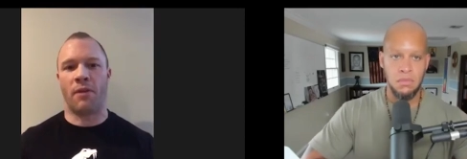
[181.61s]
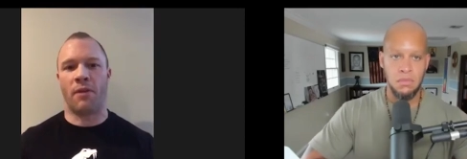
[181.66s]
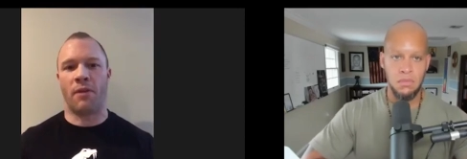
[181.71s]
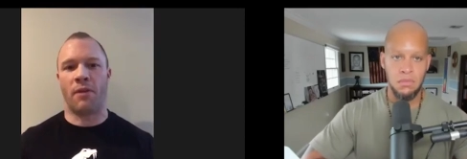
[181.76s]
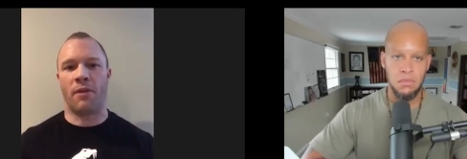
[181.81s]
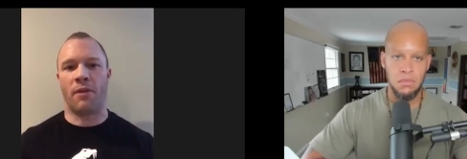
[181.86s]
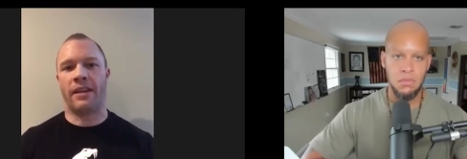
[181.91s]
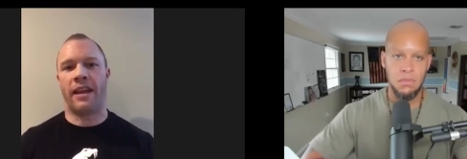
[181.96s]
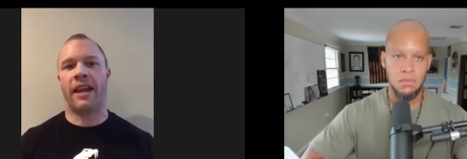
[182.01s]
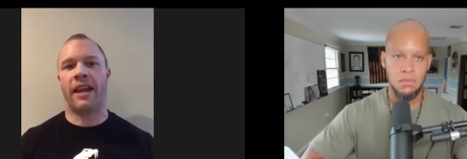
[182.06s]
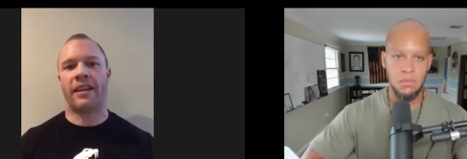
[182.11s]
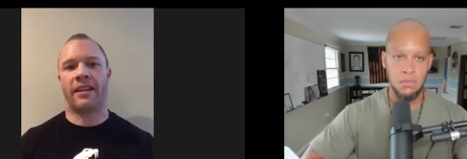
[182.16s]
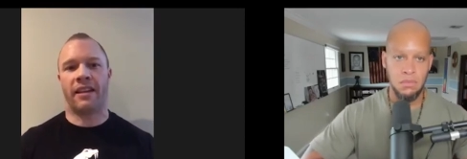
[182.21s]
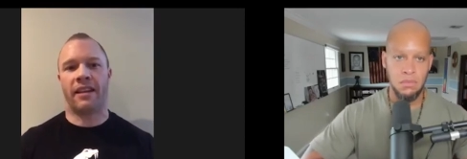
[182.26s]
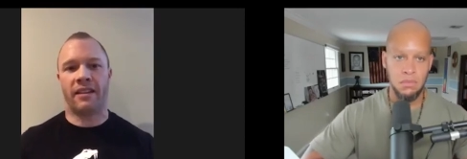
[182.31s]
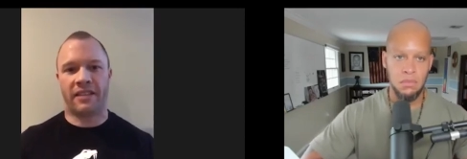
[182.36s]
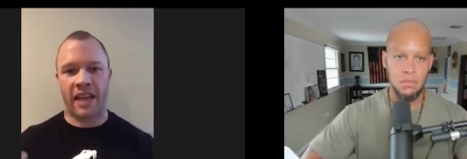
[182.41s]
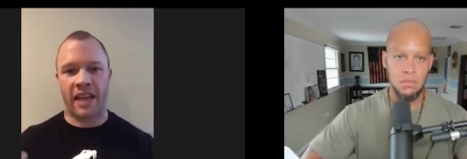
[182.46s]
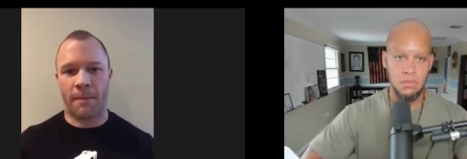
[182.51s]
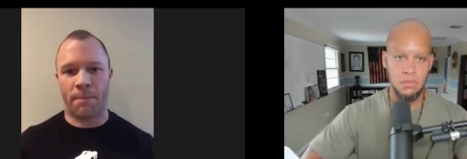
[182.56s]
Speaker 1: butt
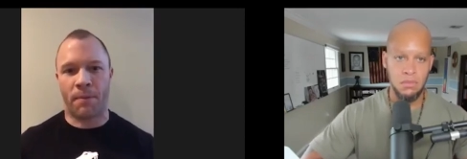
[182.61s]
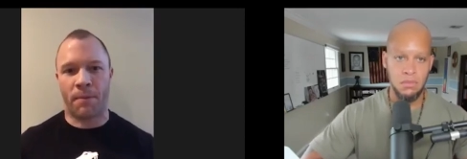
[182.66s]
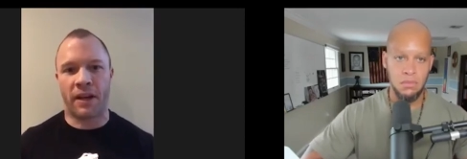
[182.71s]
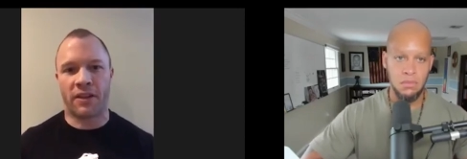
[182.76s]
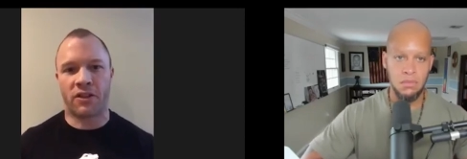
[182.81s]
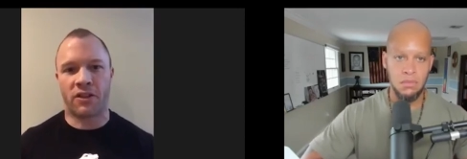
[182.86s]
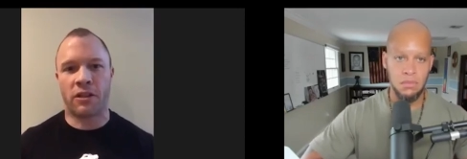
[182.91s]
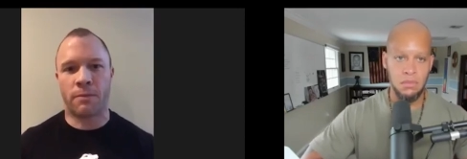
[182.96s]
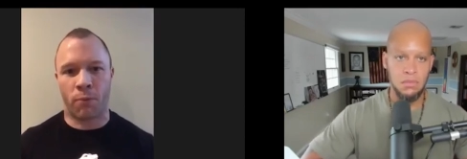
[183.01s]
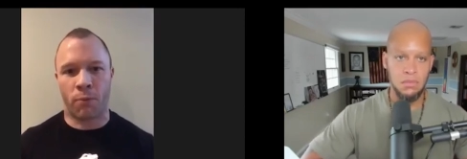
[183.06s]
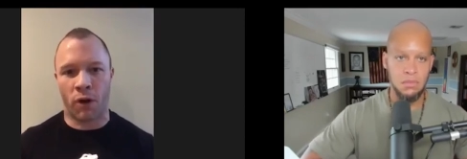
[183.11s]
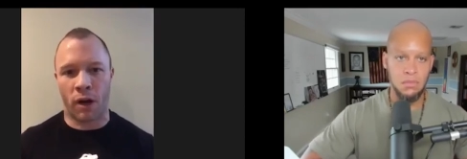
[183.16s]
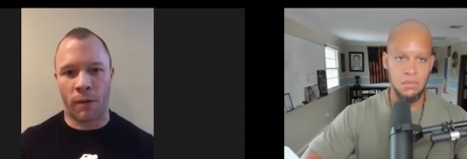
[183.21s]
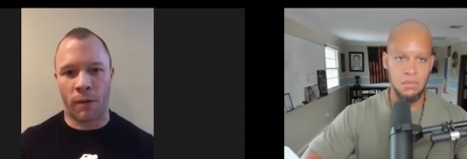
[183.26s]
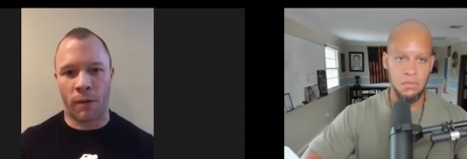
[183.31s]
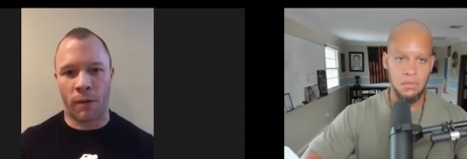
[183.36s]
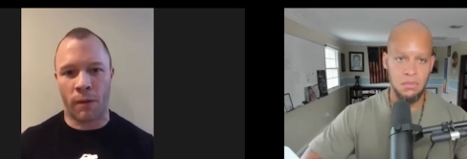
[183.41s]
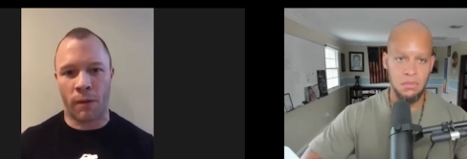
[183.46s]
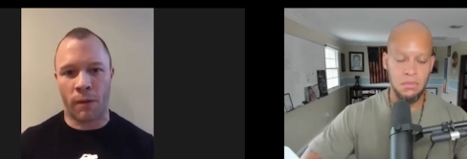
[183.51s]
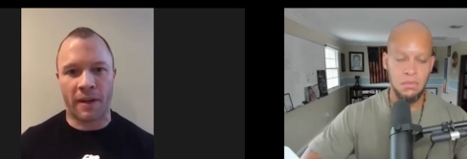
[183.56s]
naked, take pictures, put them
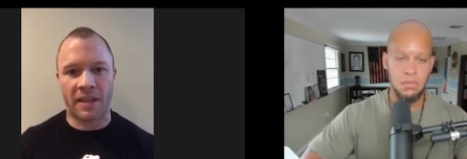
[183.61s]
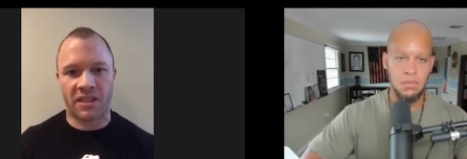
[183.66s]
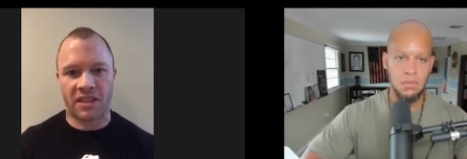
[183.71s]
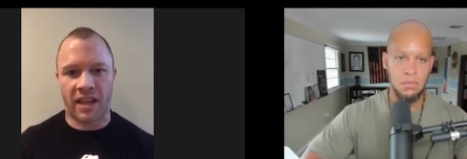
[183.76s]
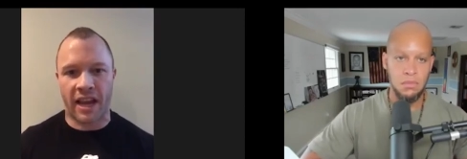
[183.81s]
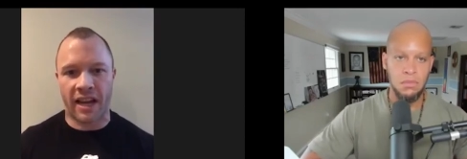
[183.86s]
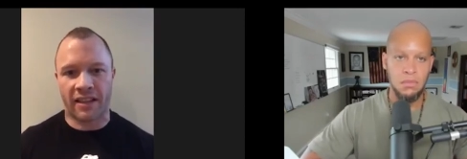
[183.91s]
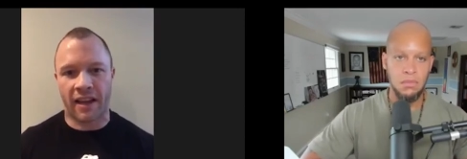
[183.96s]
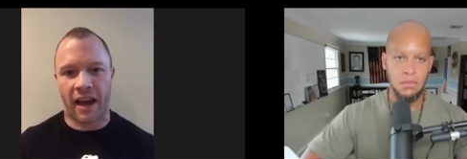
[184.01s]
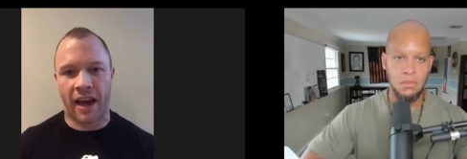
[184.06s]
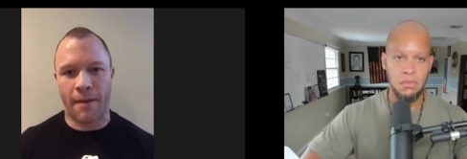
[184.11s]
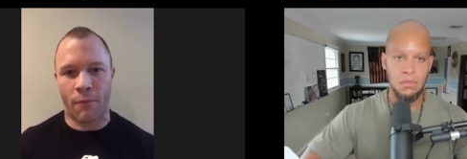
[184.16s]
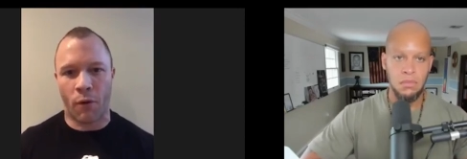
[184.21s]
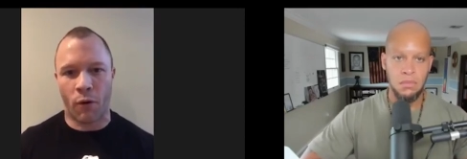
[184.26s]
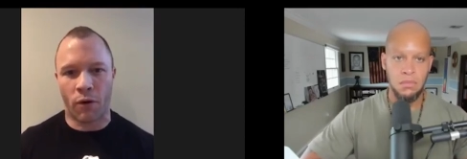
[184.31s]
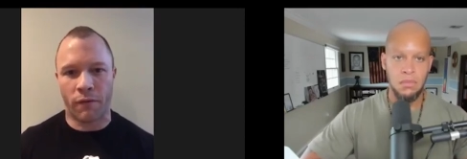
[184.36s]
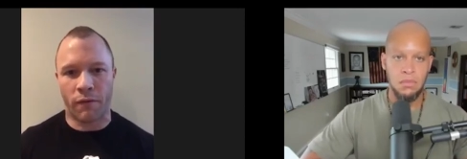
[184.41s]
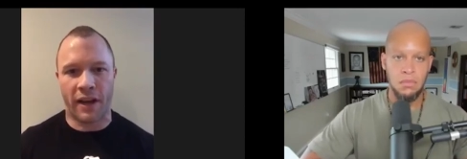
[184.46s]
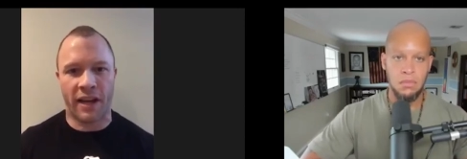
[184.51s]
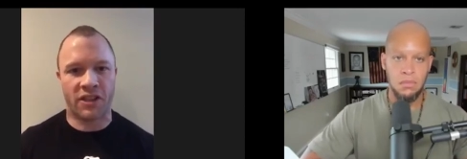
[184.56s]
up on my Snake Diet
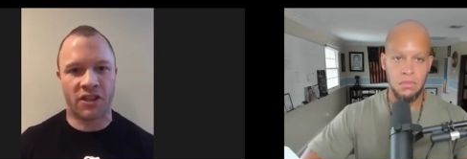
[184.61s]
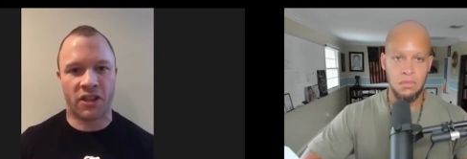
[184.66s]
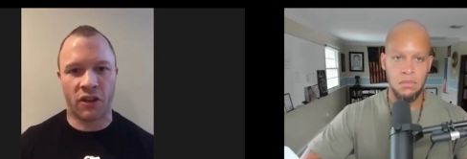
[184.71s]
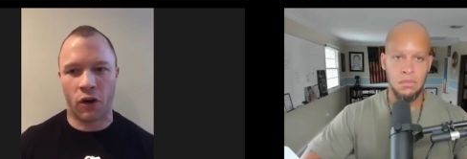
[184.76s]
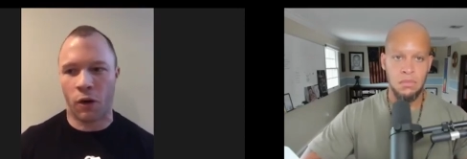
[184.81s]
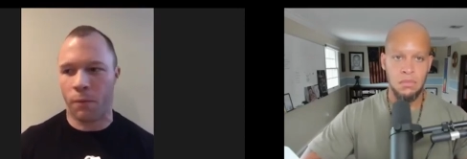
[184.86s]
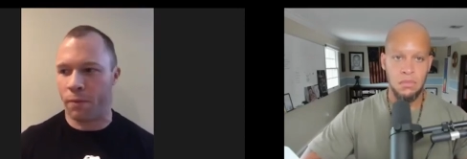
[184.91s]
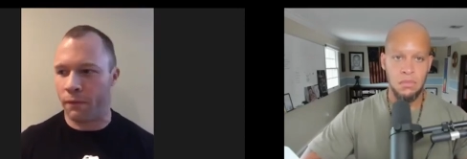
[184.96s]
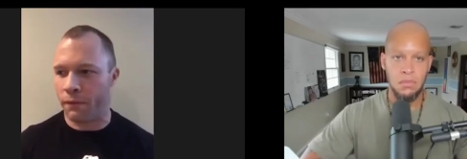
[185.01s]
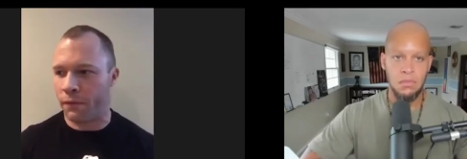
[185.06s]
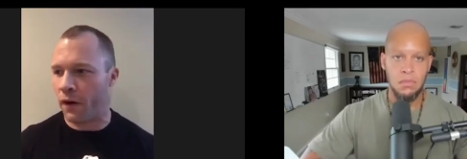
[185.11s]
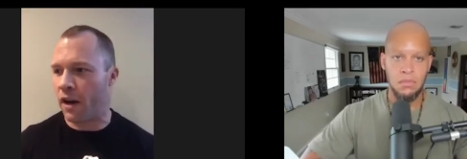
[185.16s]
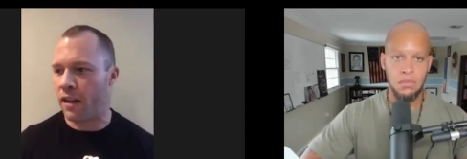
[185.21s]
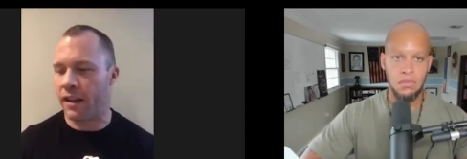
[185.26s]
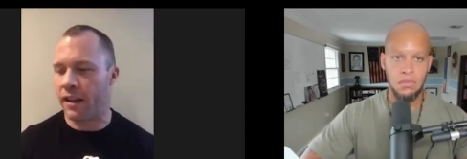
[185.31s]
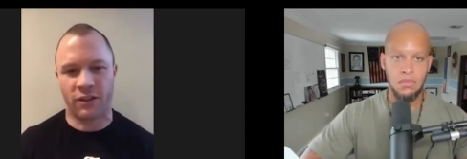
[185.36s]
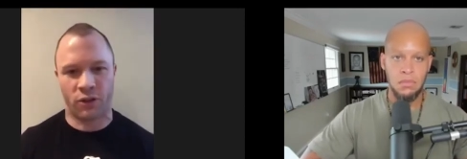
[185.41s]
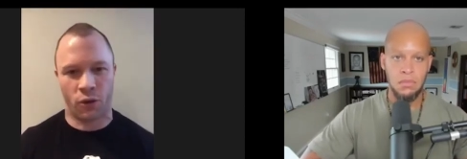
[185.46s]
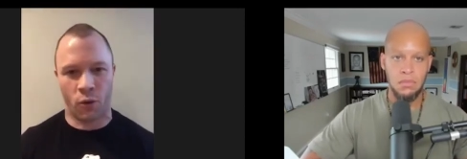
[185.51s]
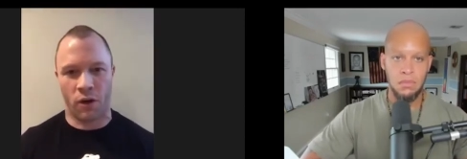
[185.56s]
motivation group in front of
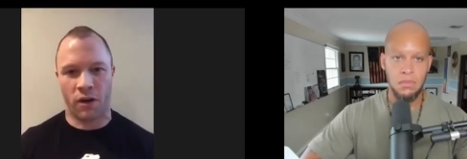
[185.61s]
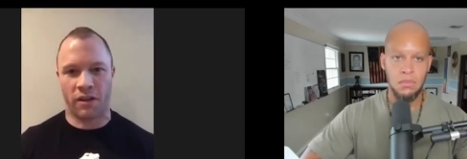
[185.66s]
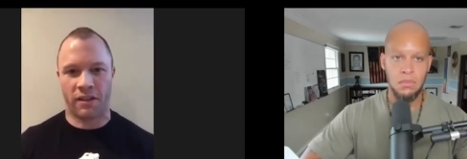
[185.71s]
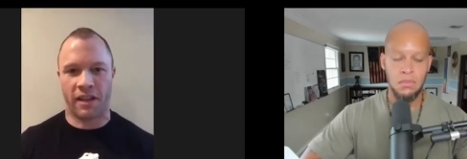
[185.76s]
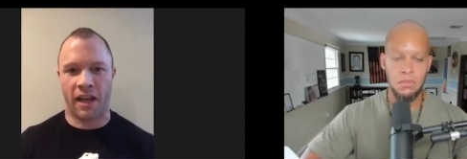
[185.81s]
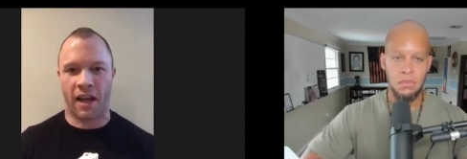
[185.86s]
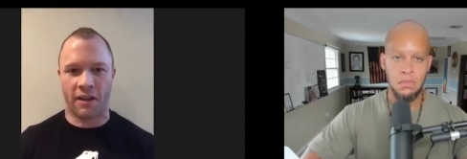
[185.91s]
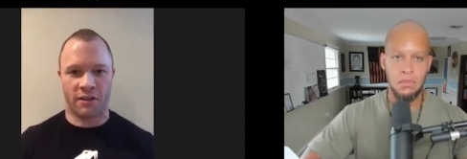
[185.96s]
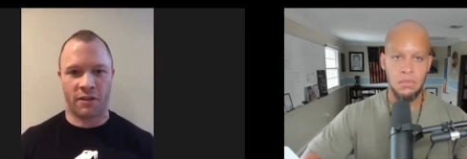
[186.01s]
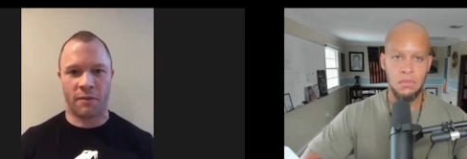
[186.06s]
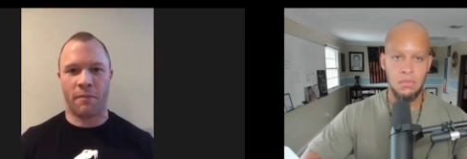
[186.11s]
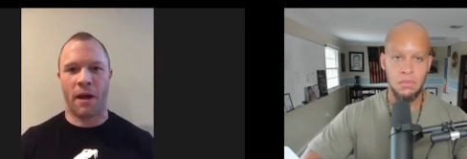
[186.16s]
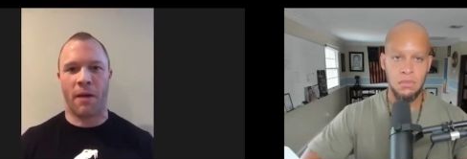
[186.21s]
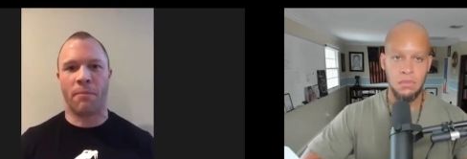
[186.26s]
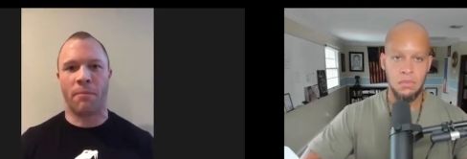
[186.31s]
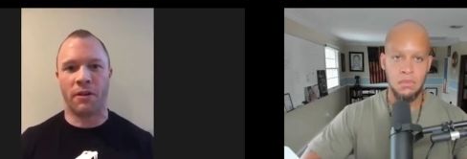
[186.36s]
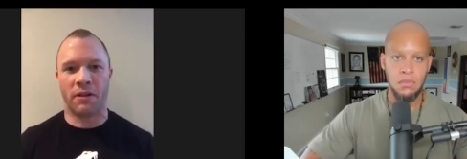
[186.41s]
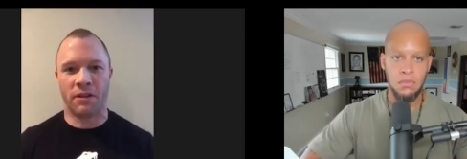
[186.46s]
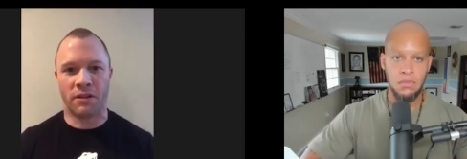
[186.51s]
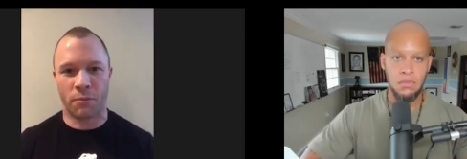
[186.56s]
like 200,000
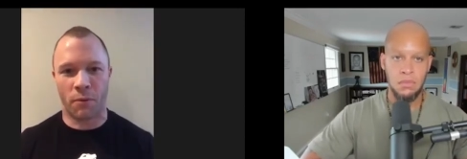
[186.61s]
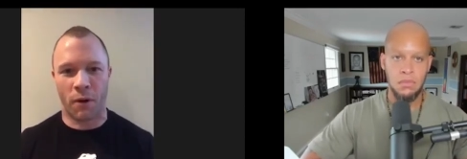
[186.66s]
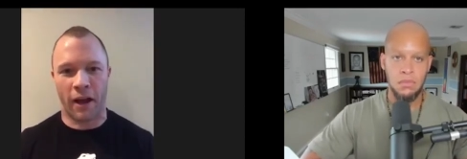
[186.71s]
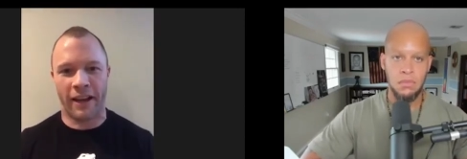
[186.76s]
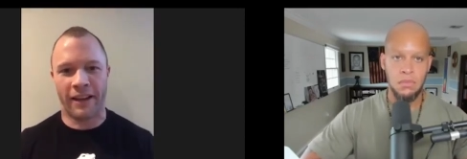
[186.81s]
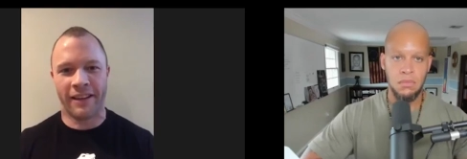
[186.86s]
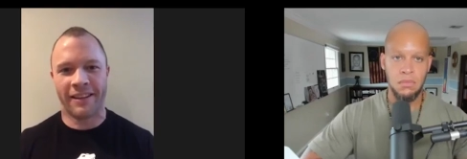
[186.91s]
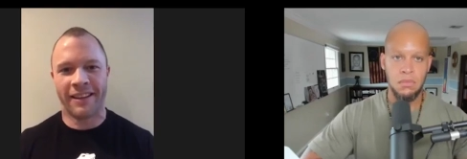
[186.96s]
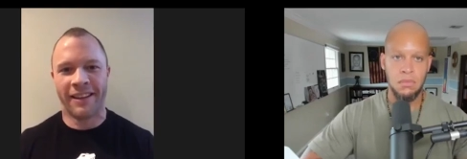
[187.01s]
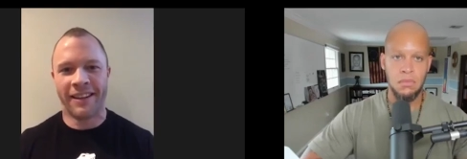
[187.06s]
members. Right.